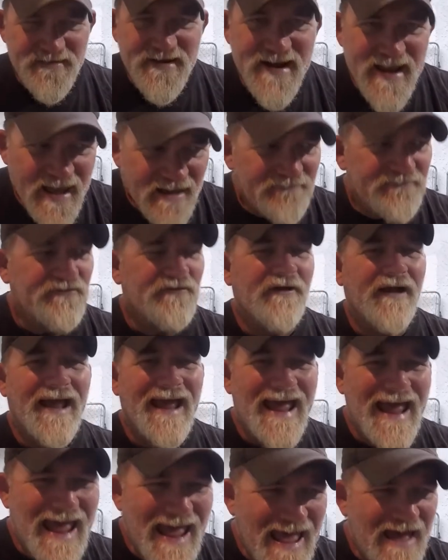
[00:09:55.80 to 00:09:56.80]
never,
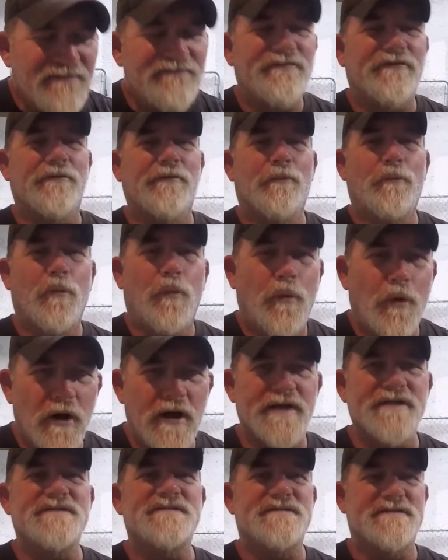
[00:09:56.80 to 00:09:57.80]
ever
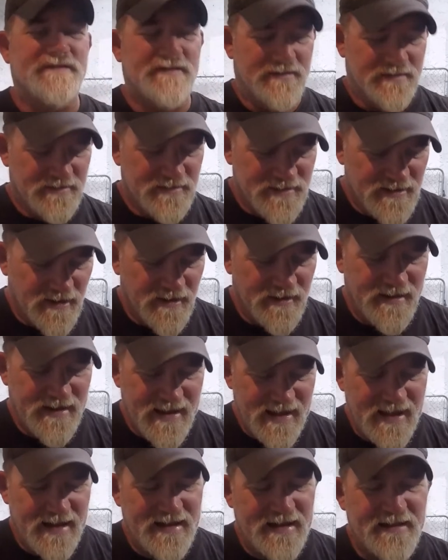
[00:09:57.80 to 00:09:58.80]
once done
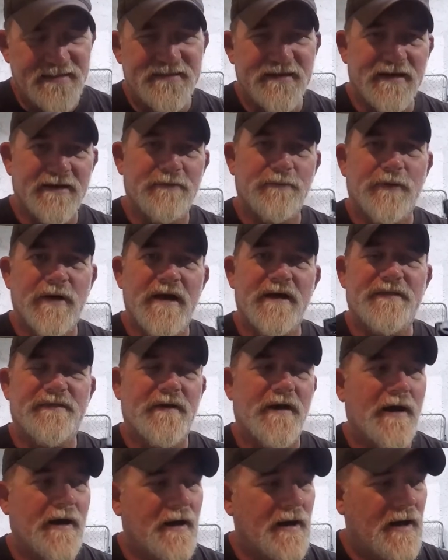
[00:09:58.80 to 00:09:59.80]
anything with,
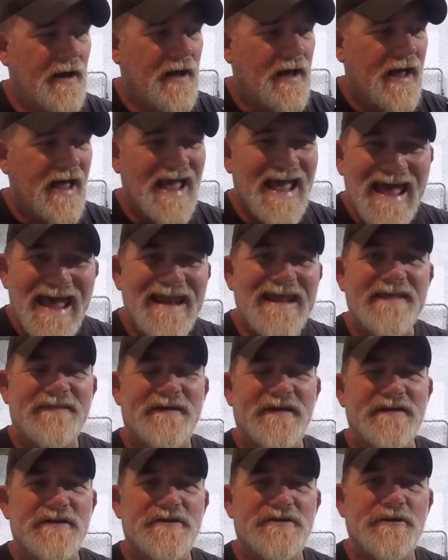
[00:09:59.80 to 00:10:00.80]

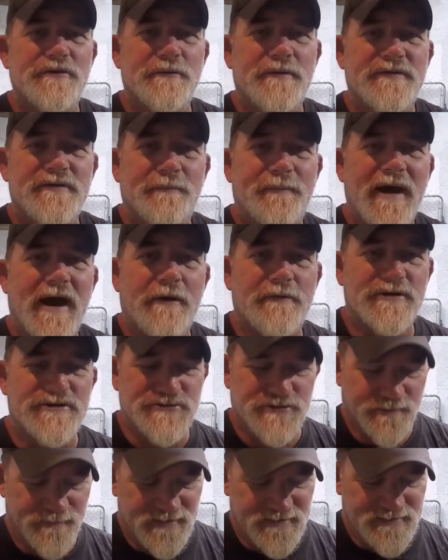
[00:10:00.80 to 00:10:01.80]
anything to do with the power
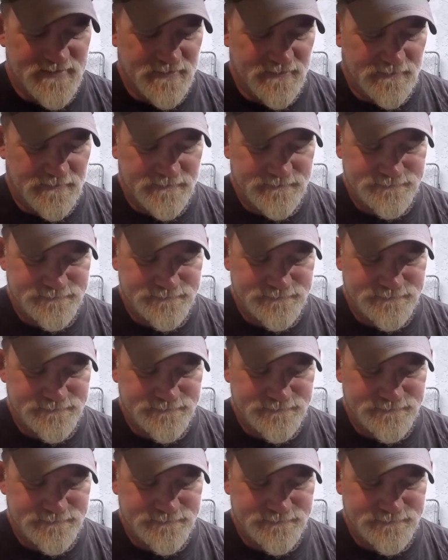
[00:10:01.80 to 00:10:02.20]
trim and tilt.